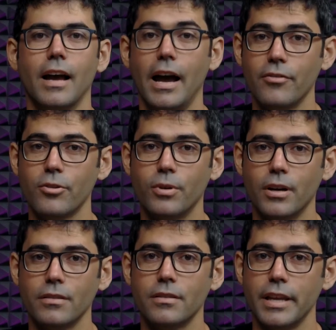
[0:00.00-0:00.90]
Hi
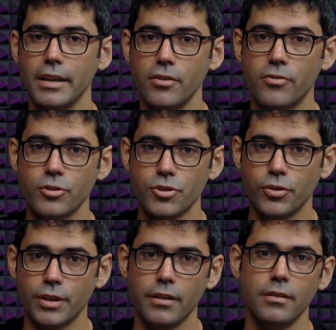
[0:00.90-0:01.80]
everyone, thank you for
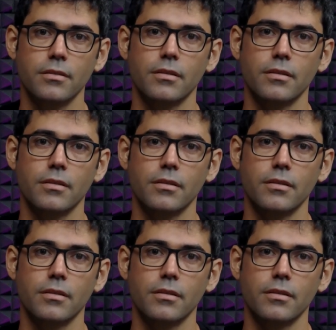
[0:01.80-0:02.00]
joining.